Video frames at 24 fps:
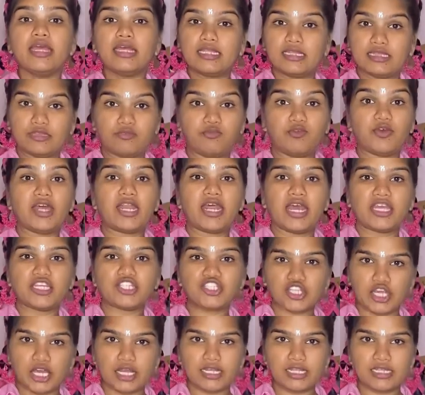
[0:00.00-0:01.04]
When I
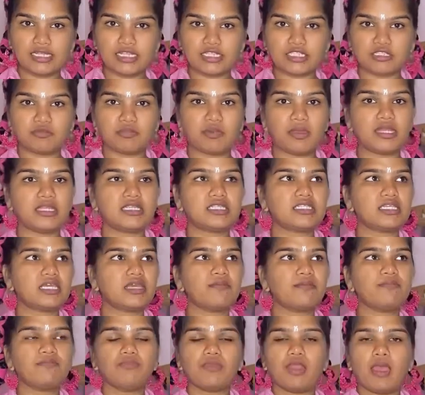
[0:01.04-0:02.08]
channeled this
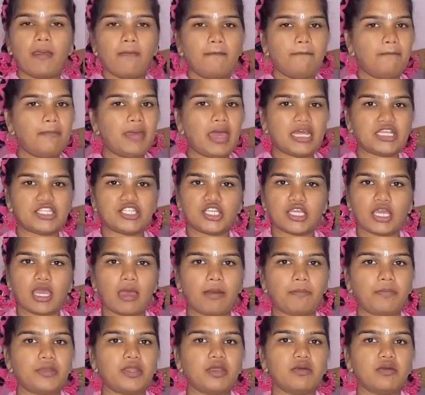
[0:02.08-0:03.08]
painting, magic happened.